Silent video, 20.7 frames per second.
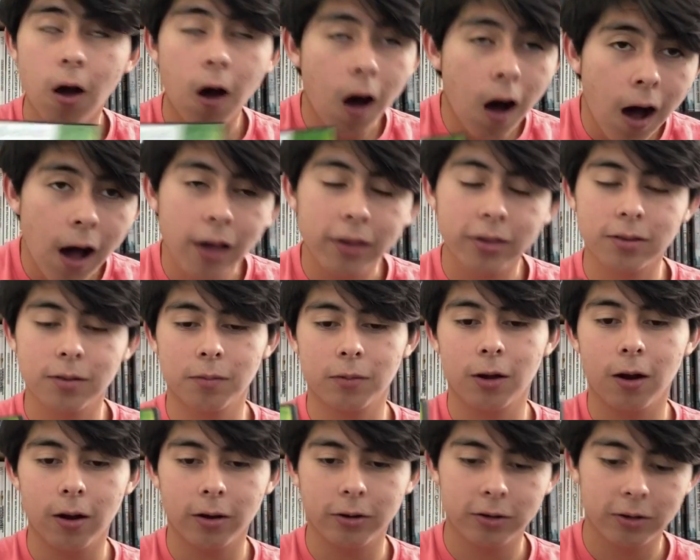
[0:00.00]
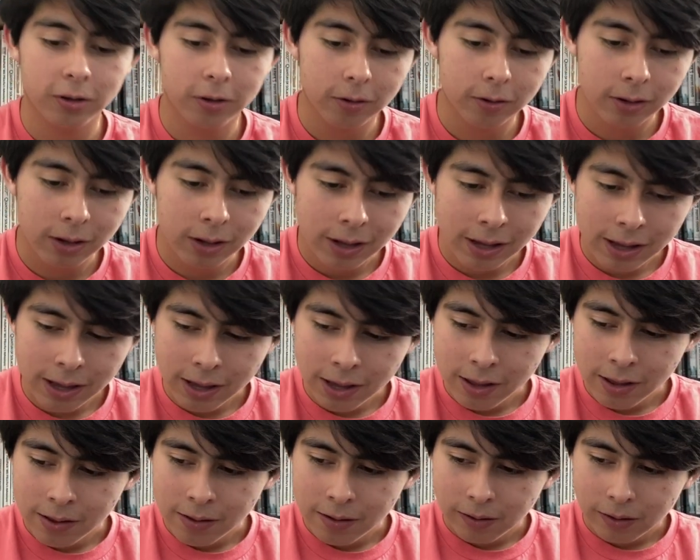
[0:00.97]
awesome cartoon,
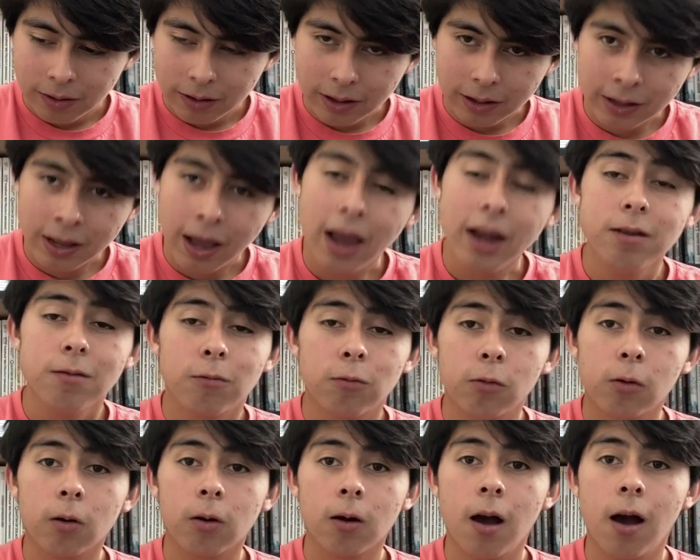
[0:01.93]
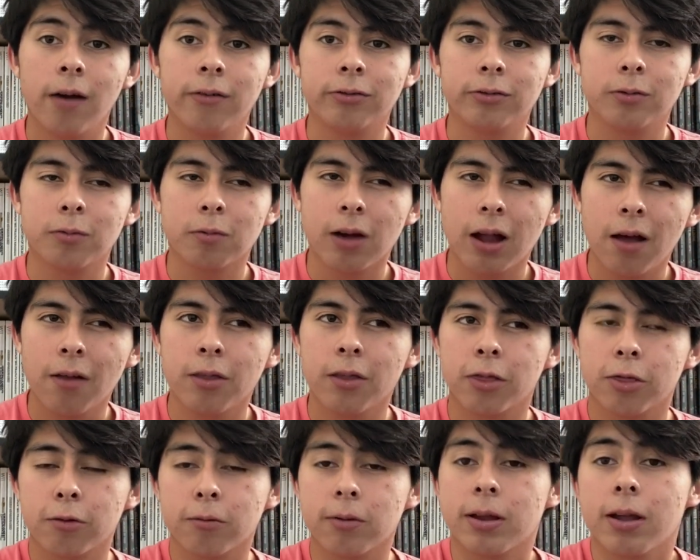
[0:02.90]
it kind of wore off around the
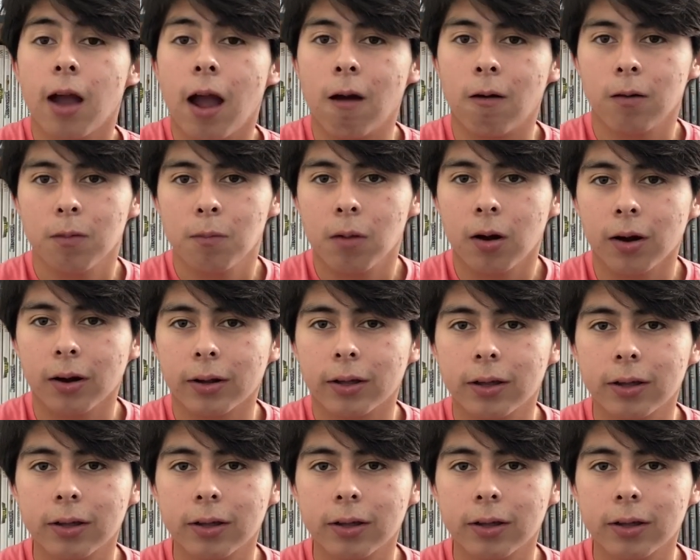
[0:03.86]
3-hour mark.